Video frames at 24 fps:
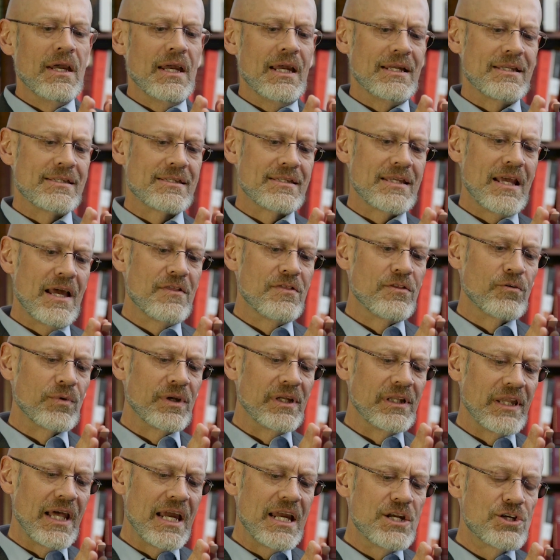Instead, the
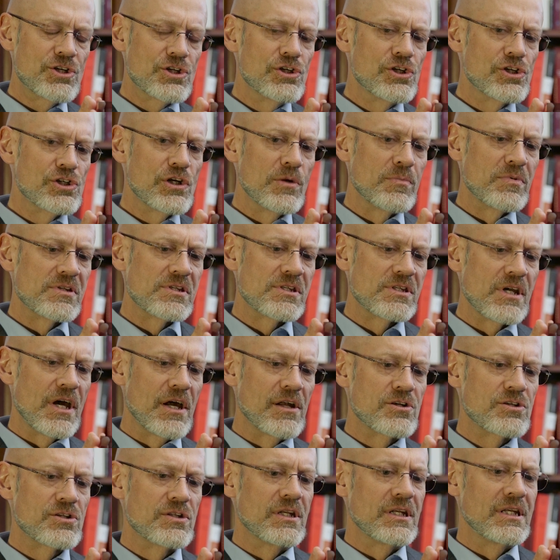relationship is
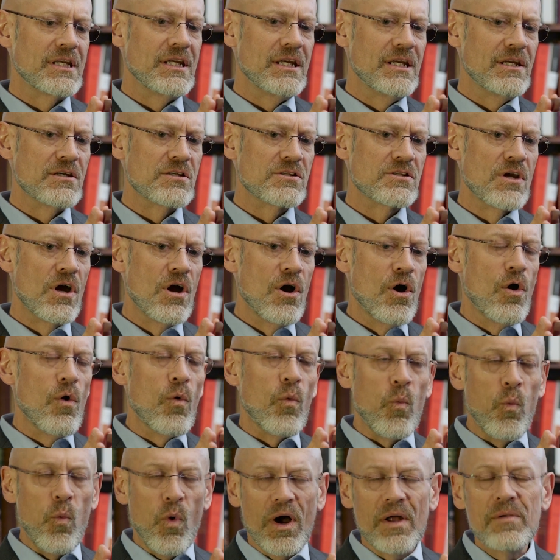such that he is
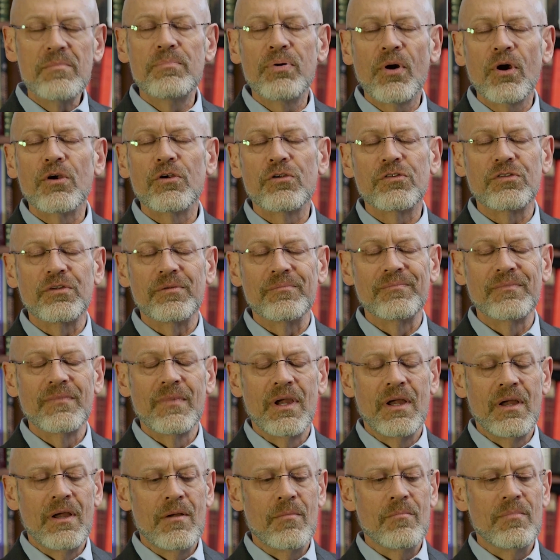one person,
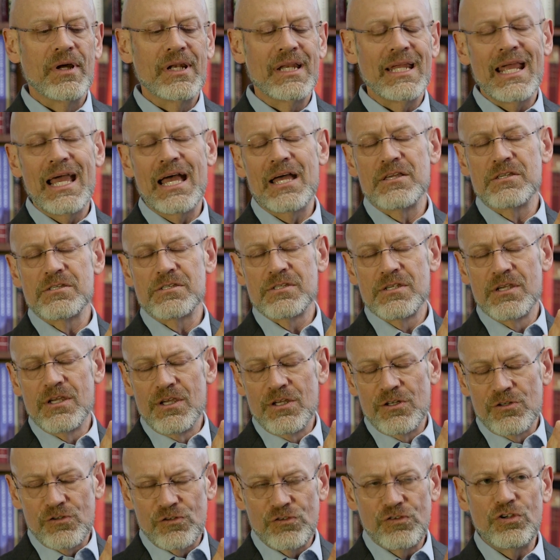but he has
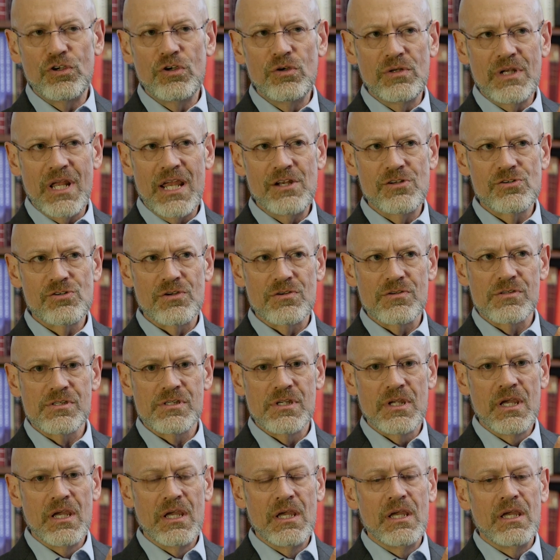two natures.
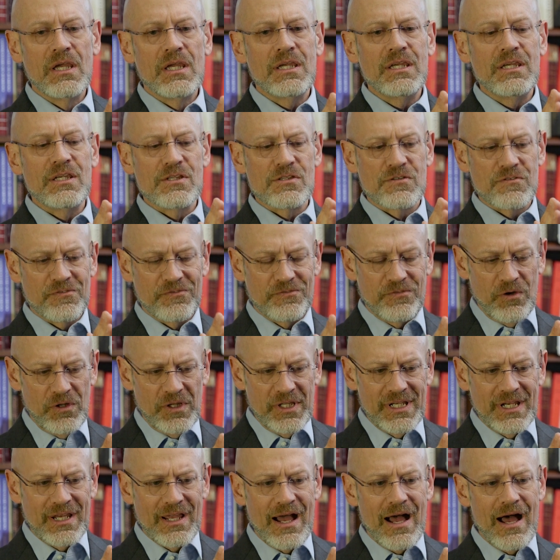He is
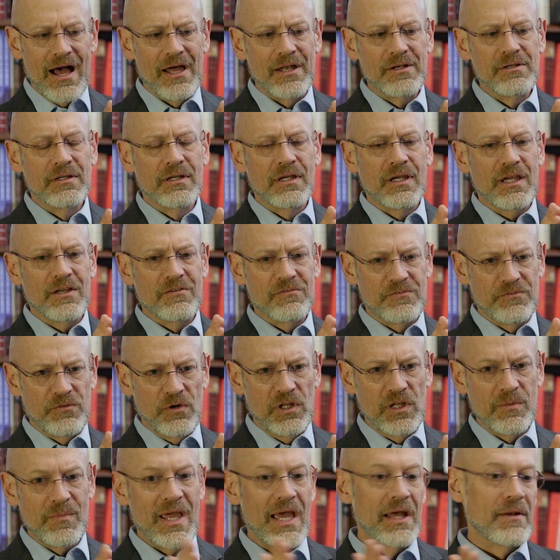fully God and
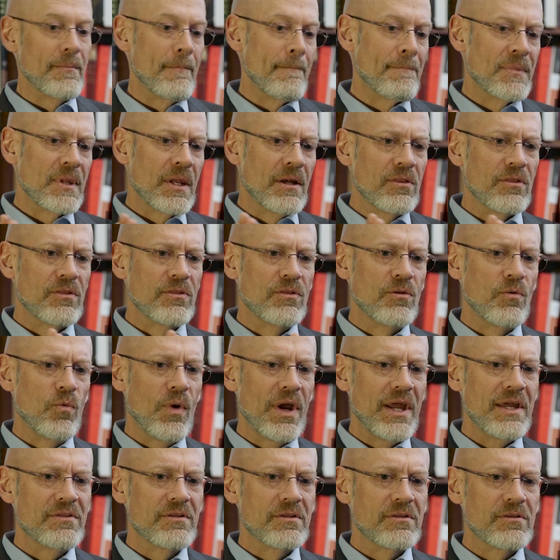fully man. The
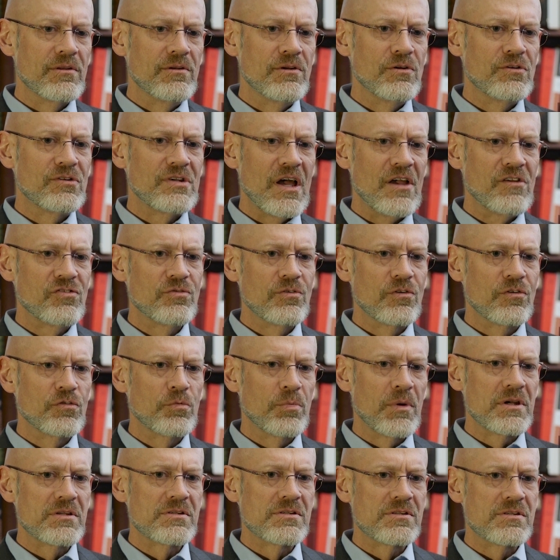way that the New Testament
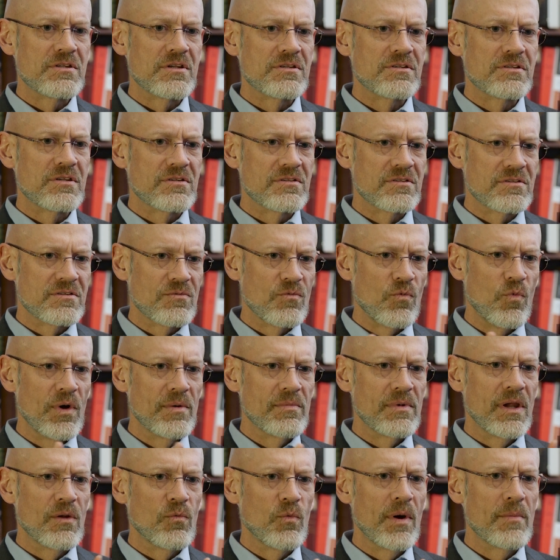expresses this is,
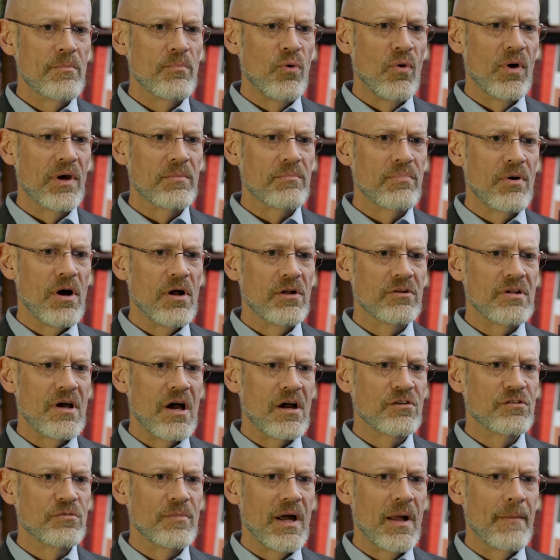at one point Paul
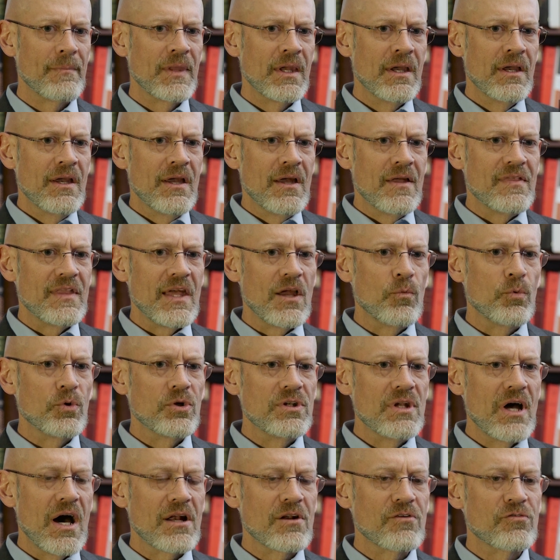talks about, they
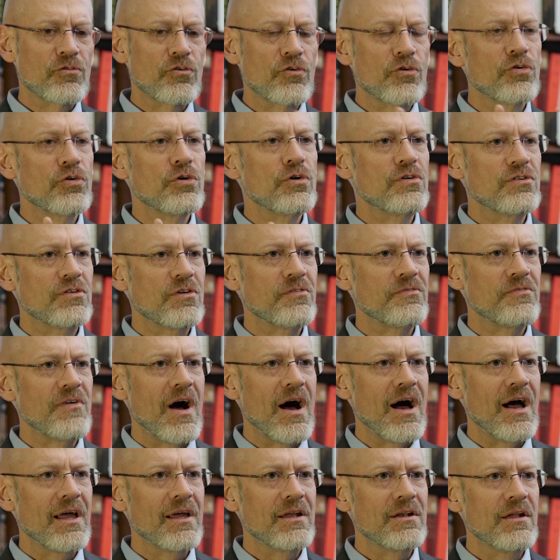would not have
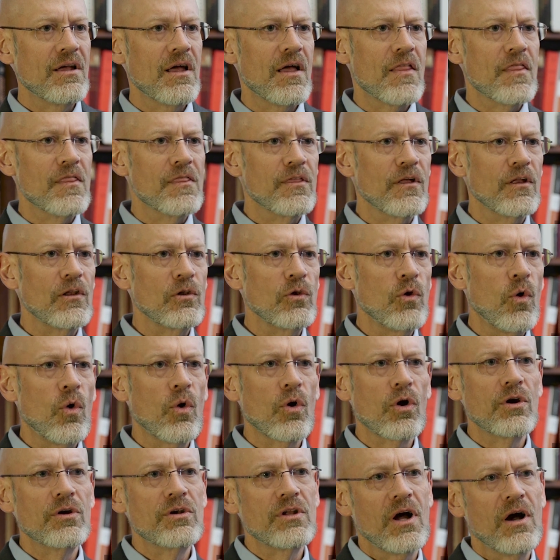crucified the
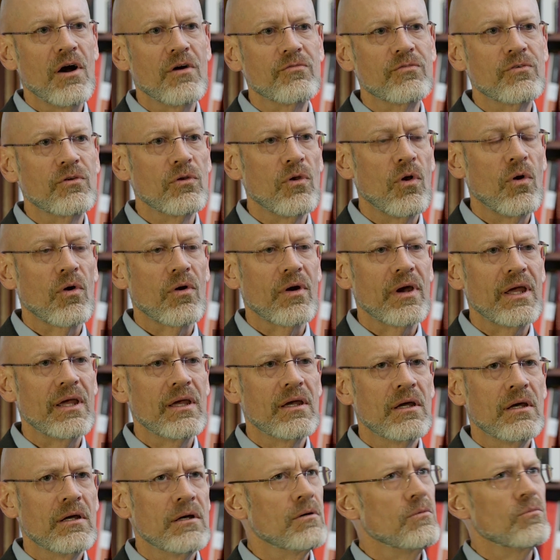Lord of glory.
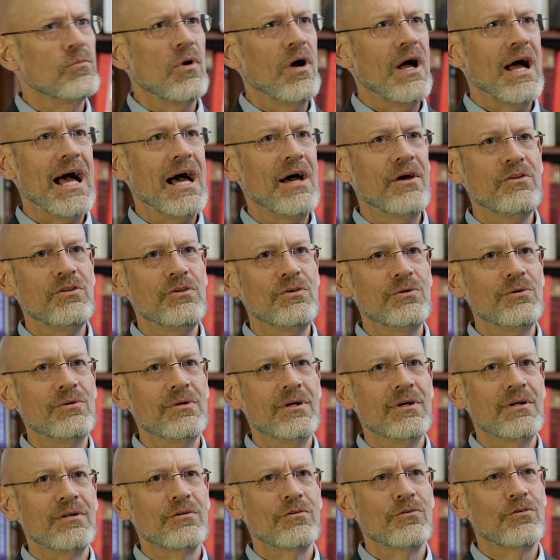Well, how do you
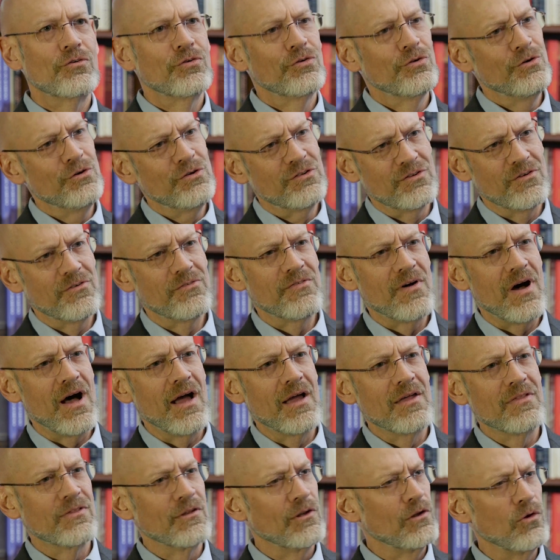
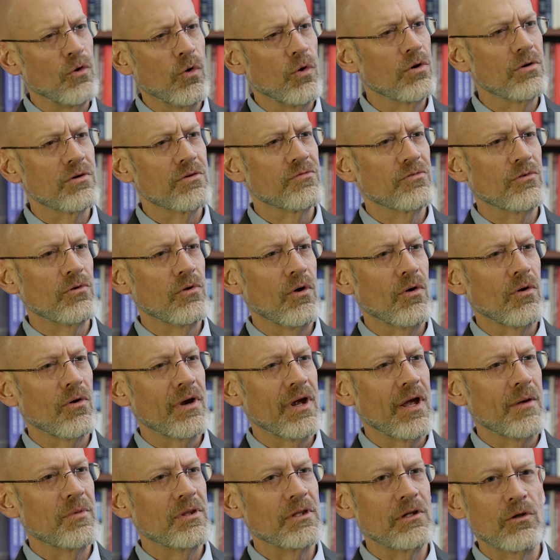crucify the Lord of
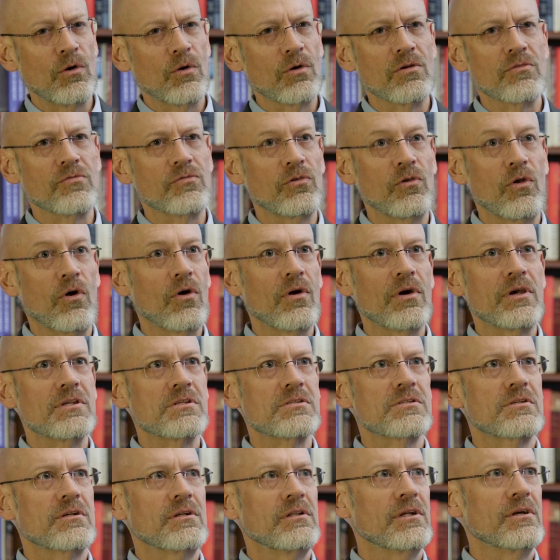glory? I mean, the Lord of glory
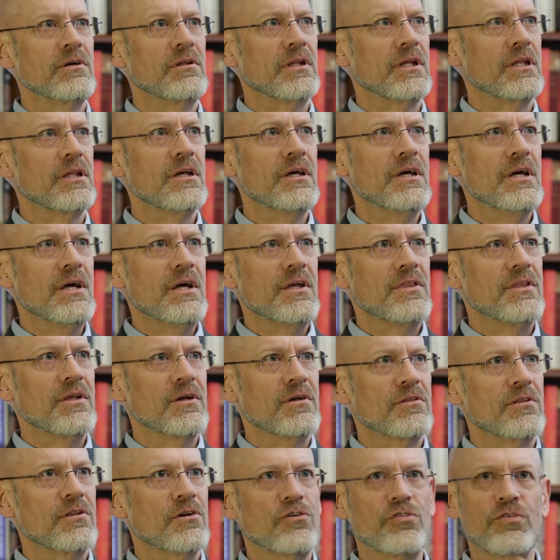is clearly
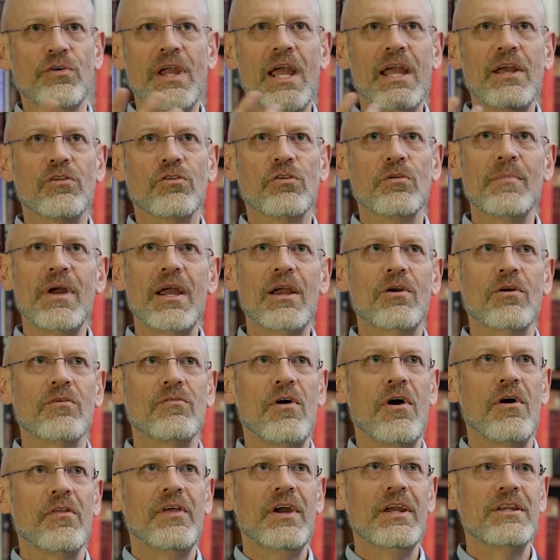the creator, the maker of
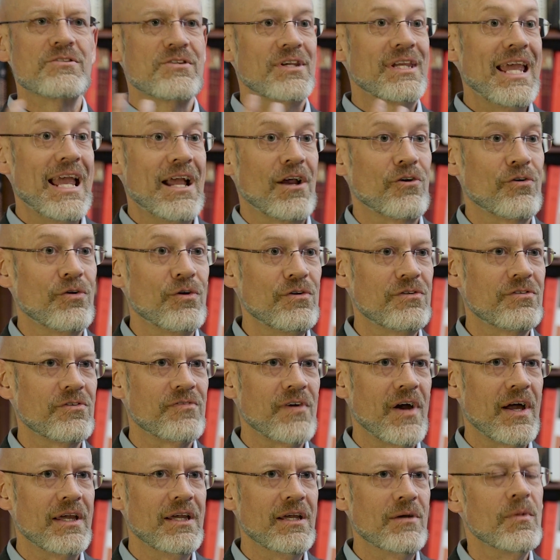all things. You can't
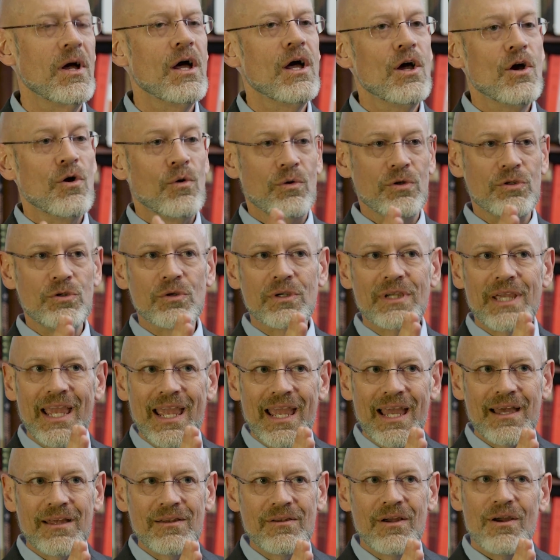crucify him. Well, you
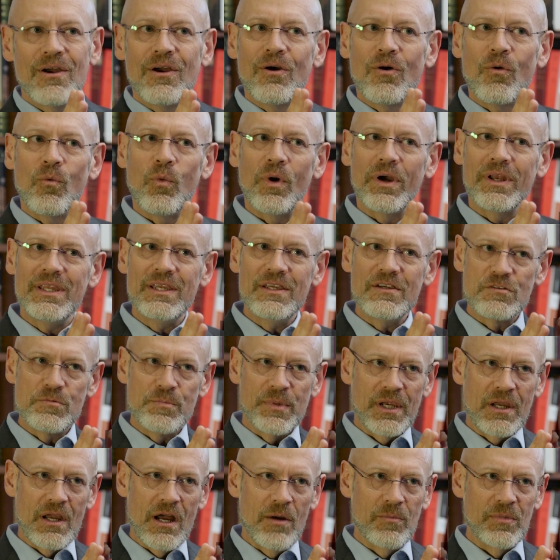can when he has
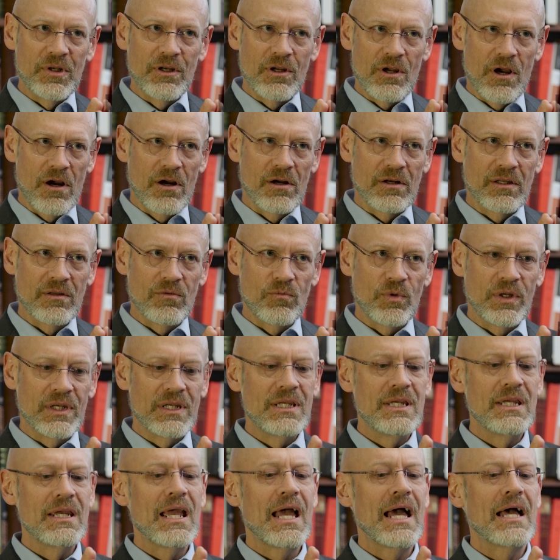become incarnate, when
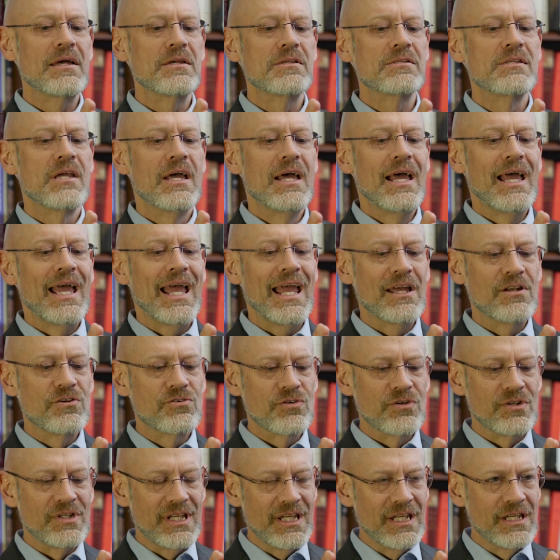he has
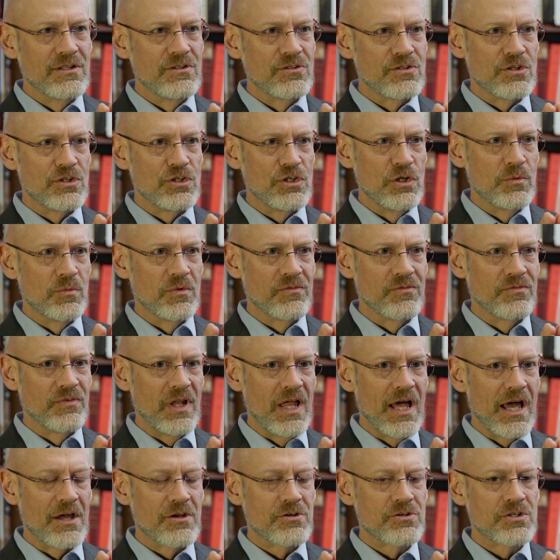entered into human
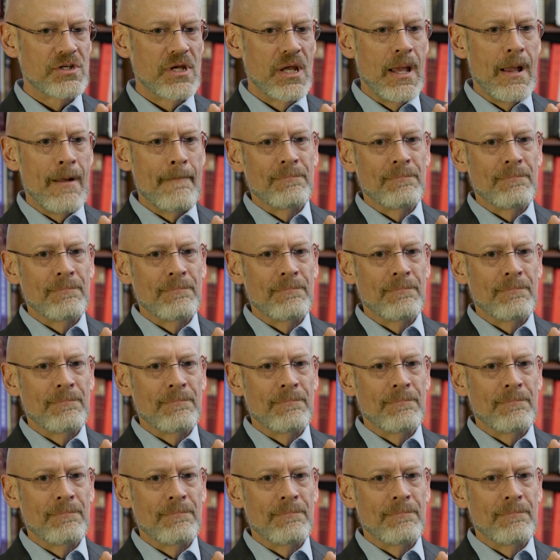flesh.